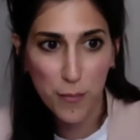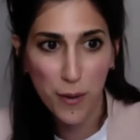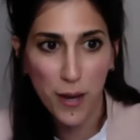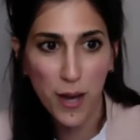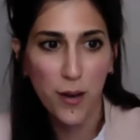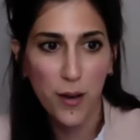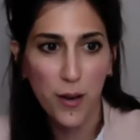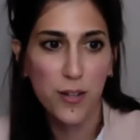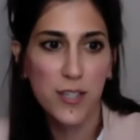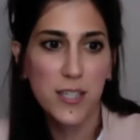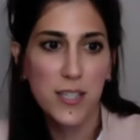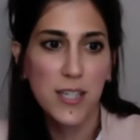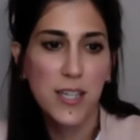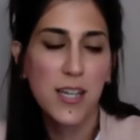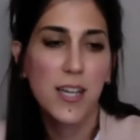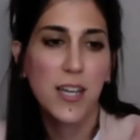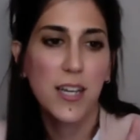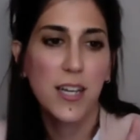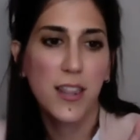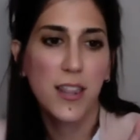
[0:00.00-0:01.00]
about
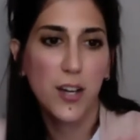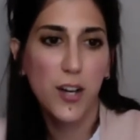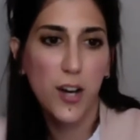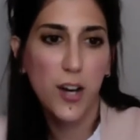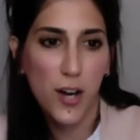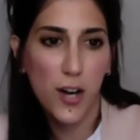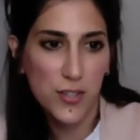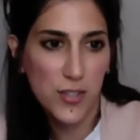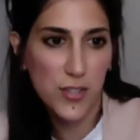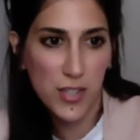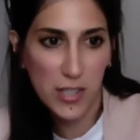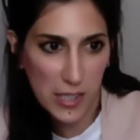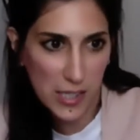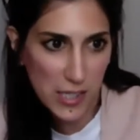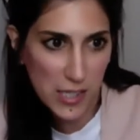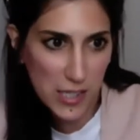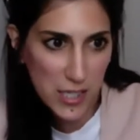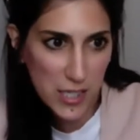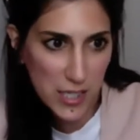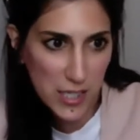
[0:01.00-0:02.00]
the
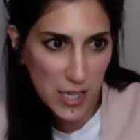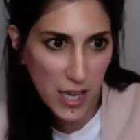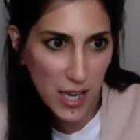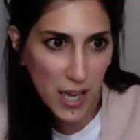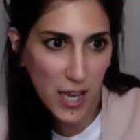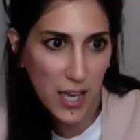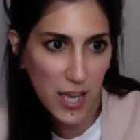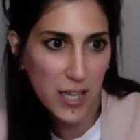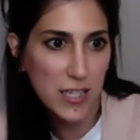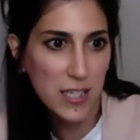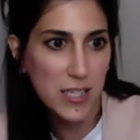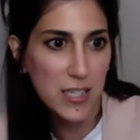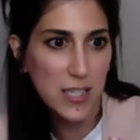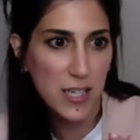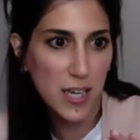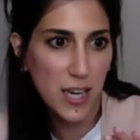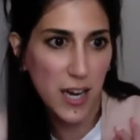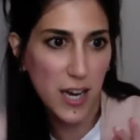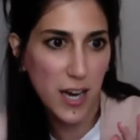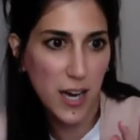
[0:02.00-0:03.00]
consulate and
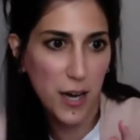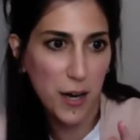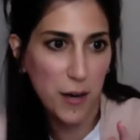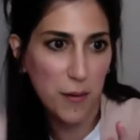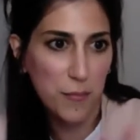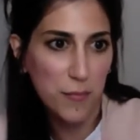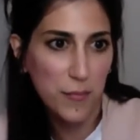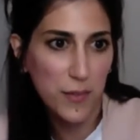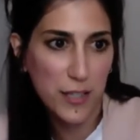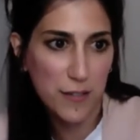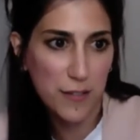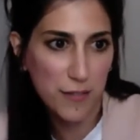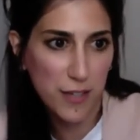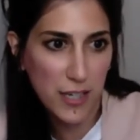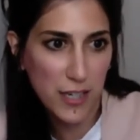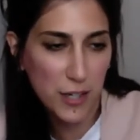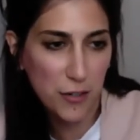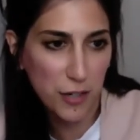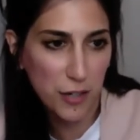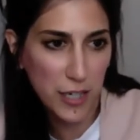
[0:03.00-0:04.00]
um, living
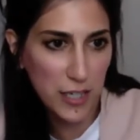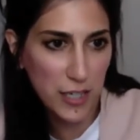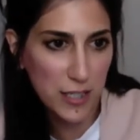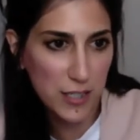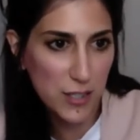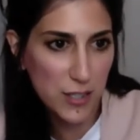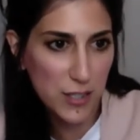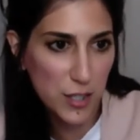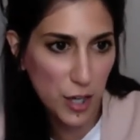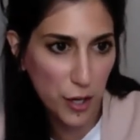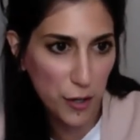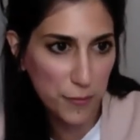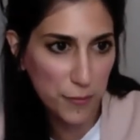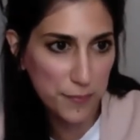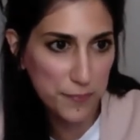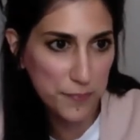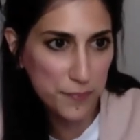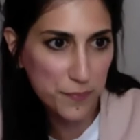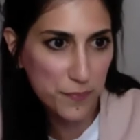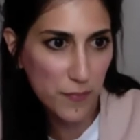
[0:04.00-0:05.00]
in Greenland.
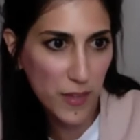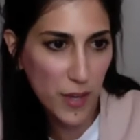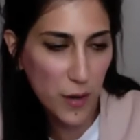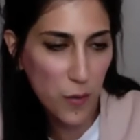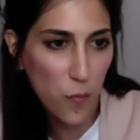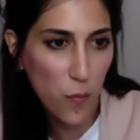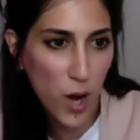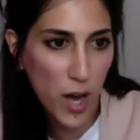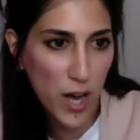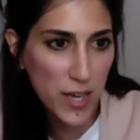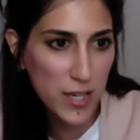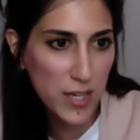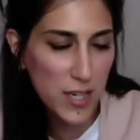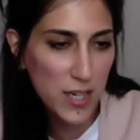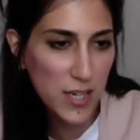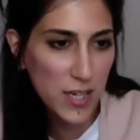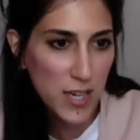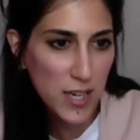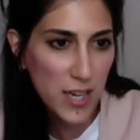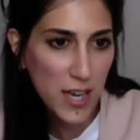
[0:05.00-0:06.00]
So,
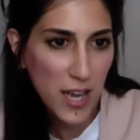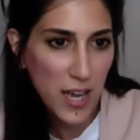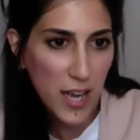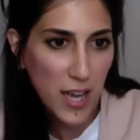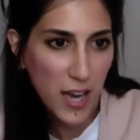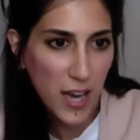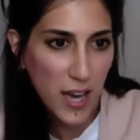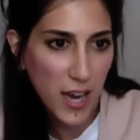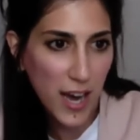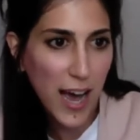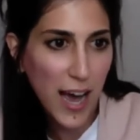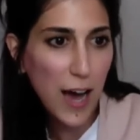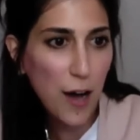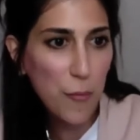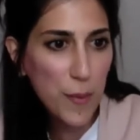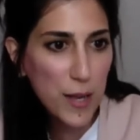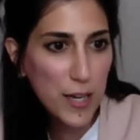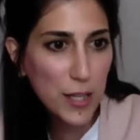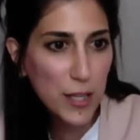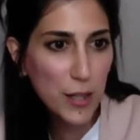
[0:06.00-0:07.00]
one, uh, how
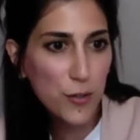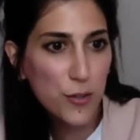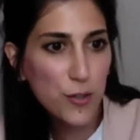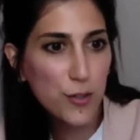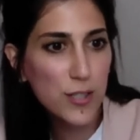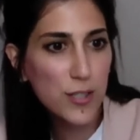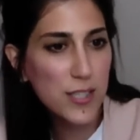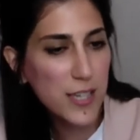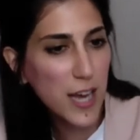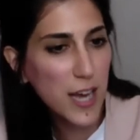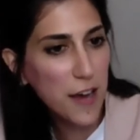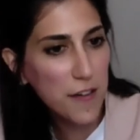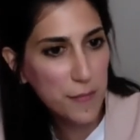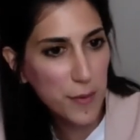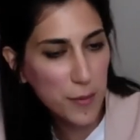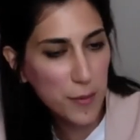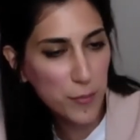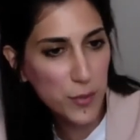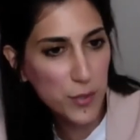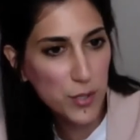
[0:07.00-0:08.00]
many local staff
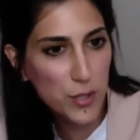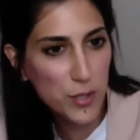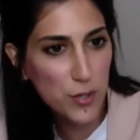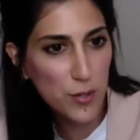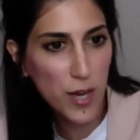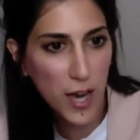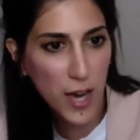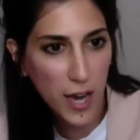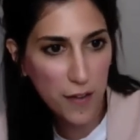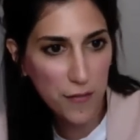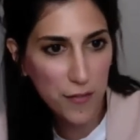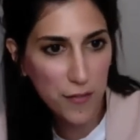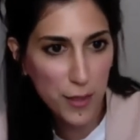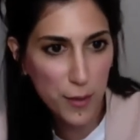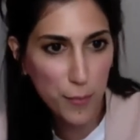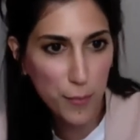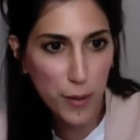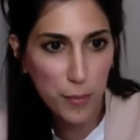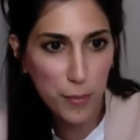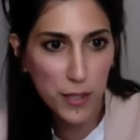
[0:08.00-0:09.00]
members do you have in the
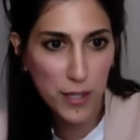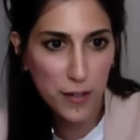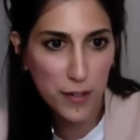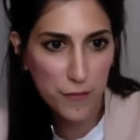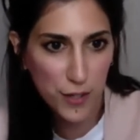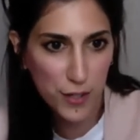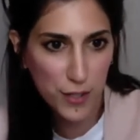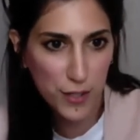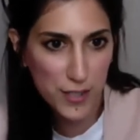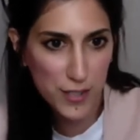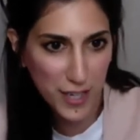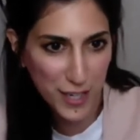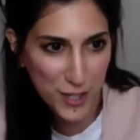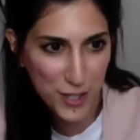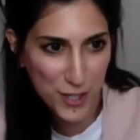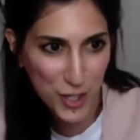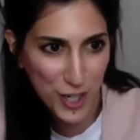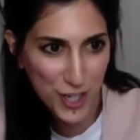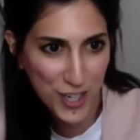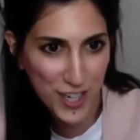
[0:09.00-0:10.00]
public affairs
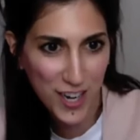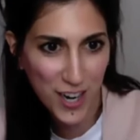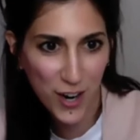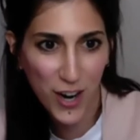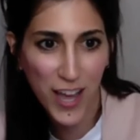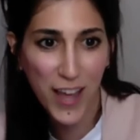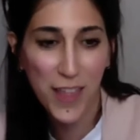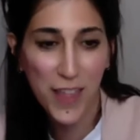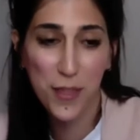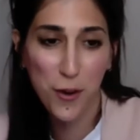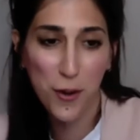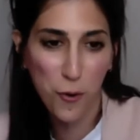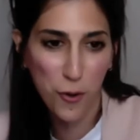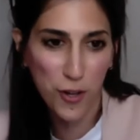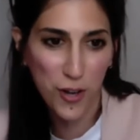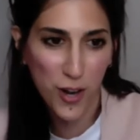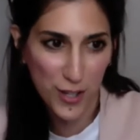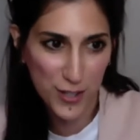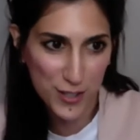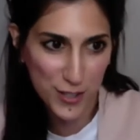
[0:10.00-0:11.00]
section and the whole
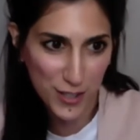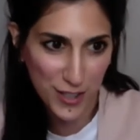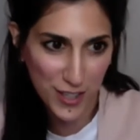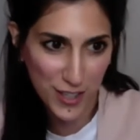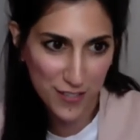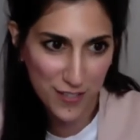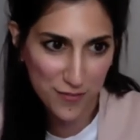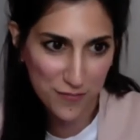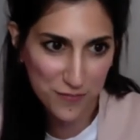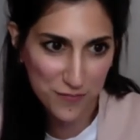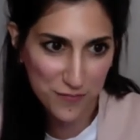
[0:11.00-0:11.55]
consulate?